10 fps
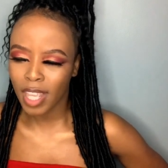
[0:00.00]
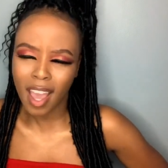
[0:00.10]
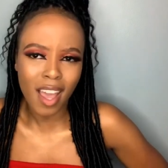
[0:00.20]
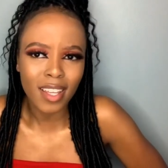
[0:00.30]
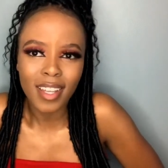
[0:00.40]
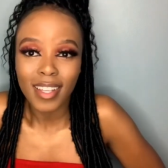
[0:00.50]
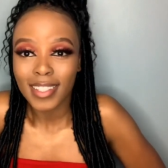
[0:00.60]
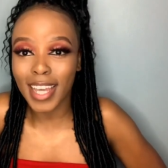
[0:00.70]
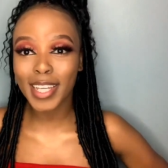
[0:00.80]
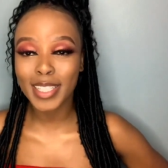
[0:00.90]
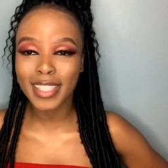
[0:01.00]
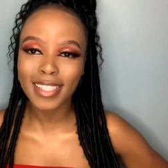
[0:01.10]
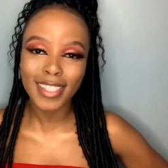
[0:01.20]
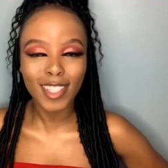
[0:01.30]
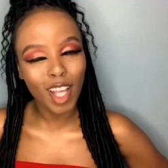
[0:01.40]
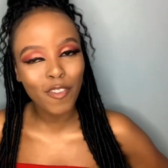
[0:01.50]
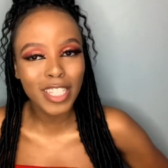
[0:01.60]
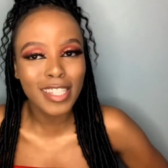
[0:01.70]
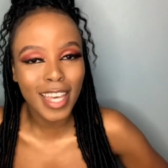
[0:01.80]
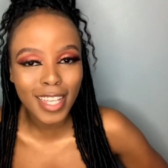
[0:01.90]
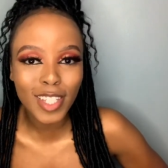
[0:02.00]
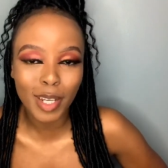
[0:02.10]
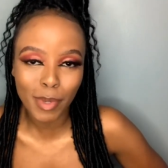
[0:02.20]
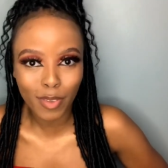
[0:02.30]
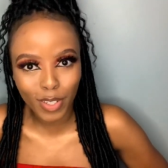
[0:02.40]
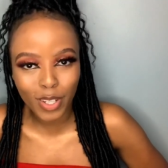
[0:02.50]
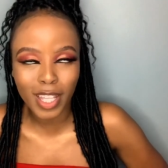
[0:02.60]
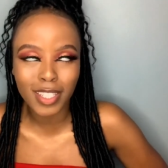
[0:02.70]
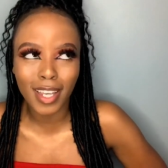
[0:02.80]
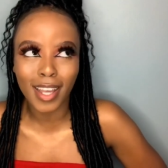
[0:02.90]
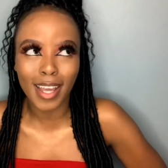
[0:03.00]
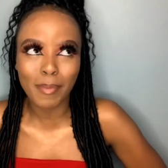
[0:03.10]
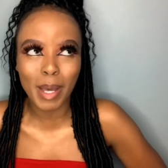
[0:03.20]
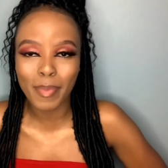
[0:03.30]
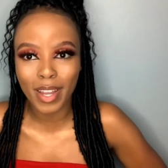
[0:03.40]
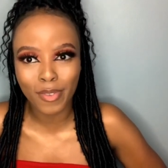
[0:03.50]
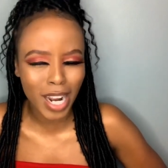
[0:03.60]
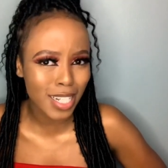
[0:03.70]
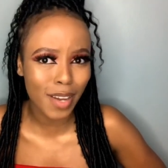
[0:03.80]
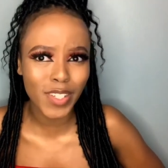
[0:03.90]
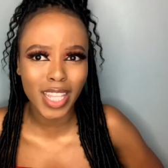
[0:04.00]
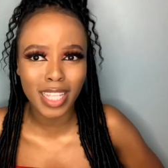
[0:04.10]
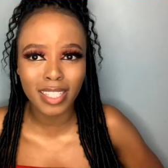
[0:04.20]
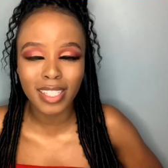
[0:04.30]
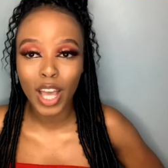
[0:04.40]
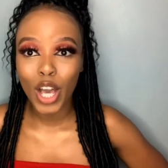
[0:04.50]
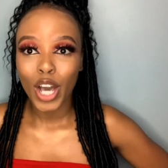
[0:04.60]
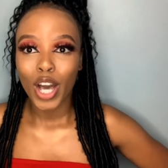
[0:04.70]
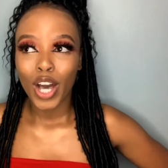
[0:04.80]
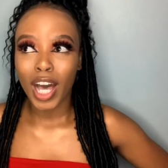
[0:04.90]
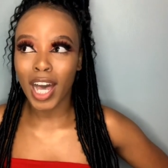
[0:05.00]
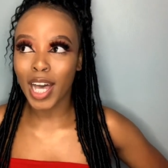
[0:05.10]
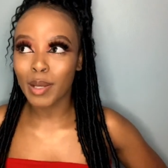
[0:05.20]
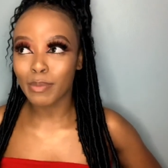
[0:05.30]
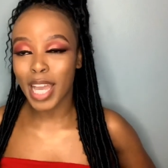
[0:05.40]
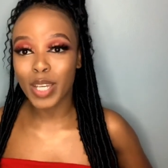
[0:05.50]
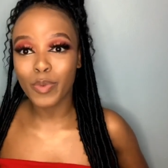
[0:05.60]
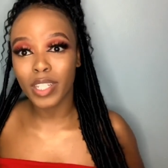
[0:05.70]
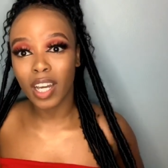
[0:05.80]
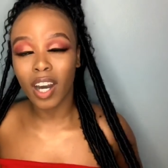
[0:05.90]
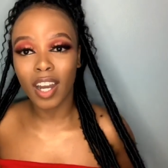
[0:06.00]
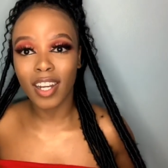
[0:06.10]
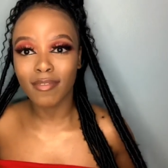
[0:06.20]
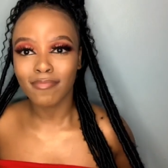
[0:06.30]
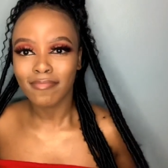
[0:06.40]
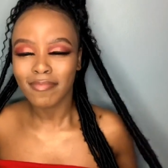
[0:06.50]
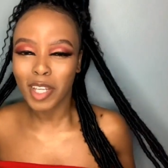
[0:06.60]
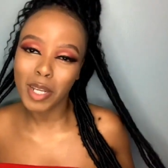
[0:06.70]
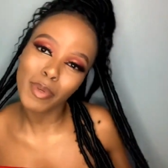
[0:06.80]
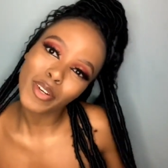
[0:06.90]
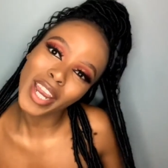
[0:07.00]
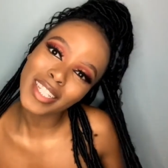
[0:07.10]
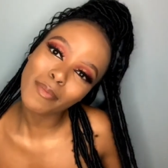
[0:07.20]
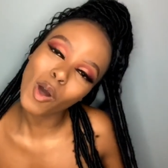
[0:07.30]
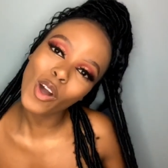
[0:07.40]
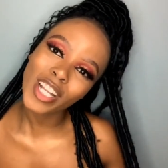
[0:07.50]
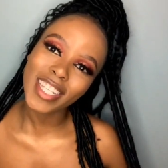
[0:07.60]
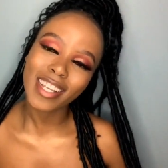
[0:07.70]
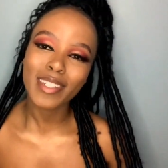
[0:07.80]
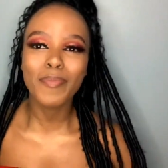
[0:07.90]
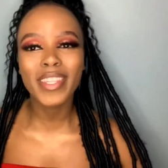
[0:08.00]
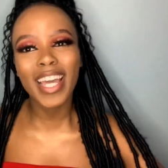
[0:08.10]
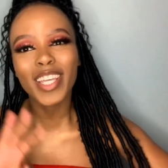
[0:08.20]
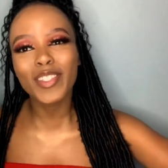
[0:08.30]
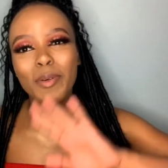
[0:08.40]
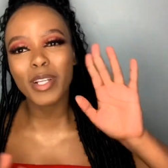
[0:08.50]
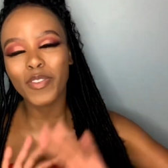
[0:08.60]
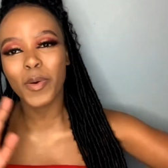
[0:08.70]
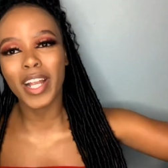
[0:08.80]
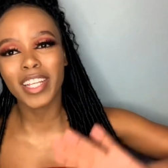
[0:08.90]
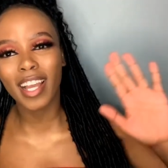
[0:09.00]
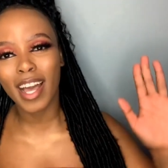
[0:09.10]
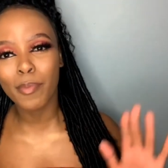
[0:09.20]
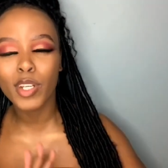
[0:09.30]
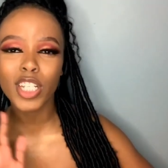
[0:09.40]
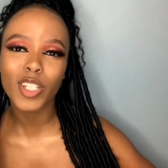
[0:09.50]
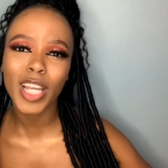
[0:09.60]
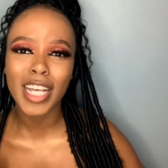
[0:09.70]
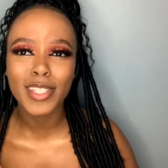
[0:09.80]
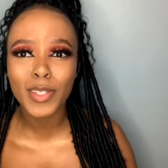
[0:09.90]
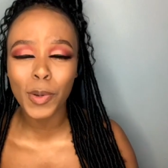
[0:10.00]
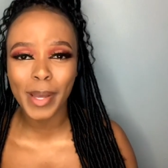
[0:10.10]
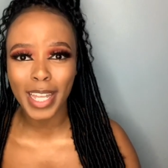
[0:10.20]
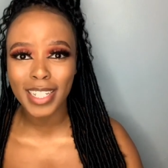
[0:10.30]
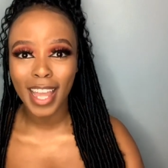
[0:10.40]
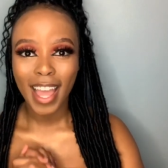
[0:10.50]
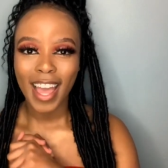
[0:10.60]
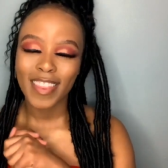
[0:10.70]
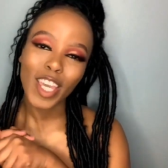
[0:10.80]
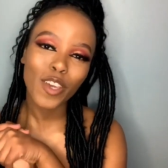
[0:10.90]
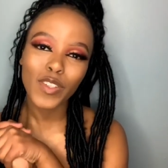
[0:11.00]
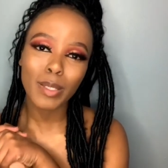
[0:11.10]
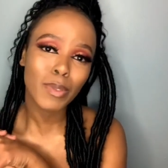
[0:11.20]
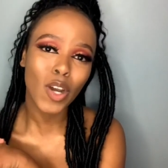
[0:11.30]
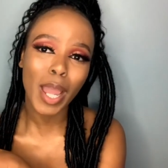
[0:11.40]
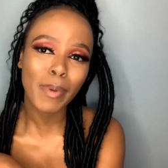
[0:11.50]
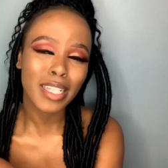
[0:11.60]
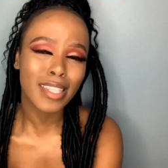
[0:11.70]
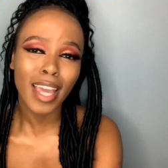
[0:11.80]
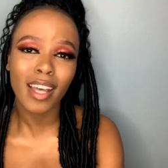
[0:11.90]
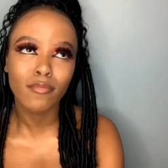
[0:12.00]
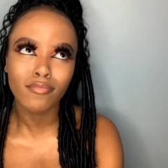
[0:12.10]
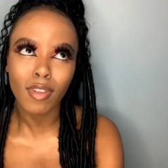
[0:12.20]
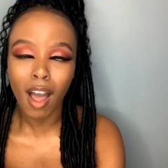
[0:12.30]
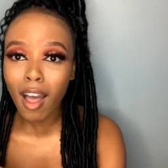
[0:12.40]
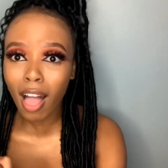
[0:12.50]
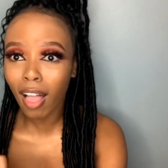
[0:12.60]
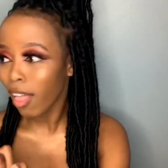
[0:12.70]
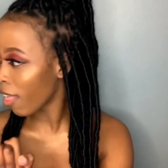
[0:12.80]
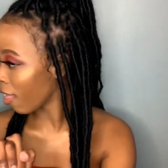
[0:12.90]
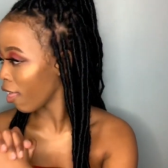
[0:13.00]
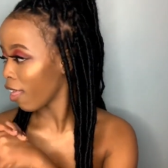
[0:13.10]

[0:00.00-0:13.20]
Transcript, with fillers: yeah like it's obviously there is going to be a video that's going to come up right after this um and we are gonna be creating more content but thank you so much for watching i appreciate you guys so much thank you for subscribing thank ah!